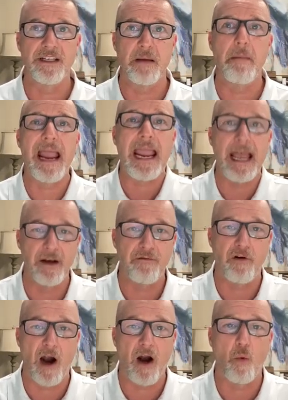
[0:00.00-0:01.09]
demand
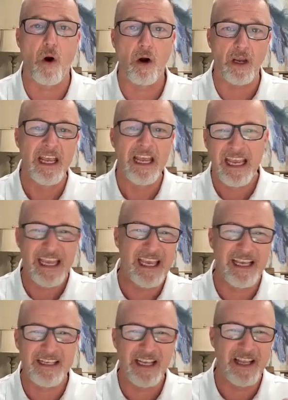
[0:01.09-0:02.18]
for our work
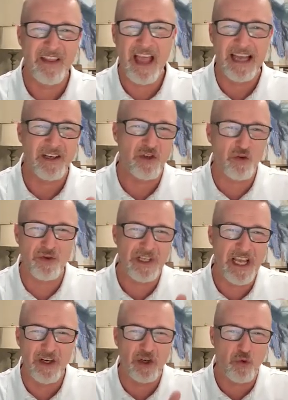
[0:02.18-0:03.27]
is in that
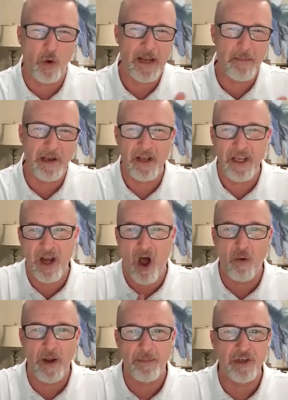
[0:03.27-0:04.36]
10 to 20 million
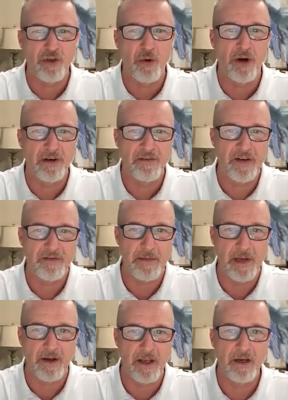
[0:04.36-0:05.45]
all the way up to 250
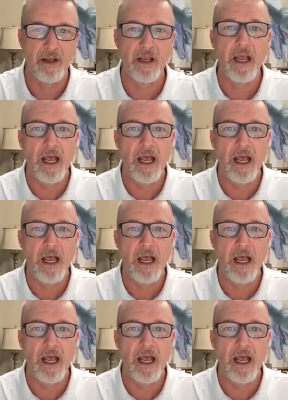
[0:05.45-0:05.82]
million